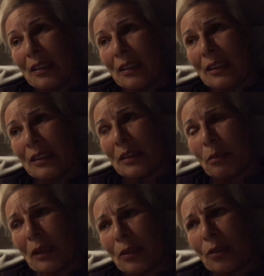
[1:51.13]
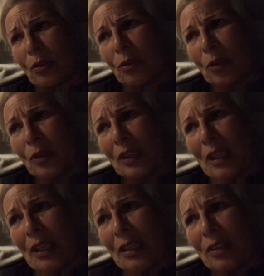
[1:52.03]
It's about
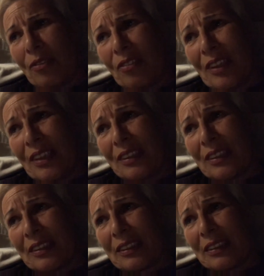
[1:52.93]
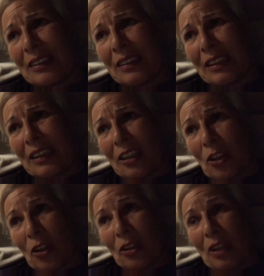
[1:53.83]
38 watt that
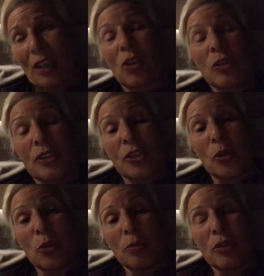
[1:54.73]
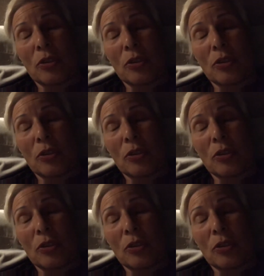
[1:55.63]
they consumed,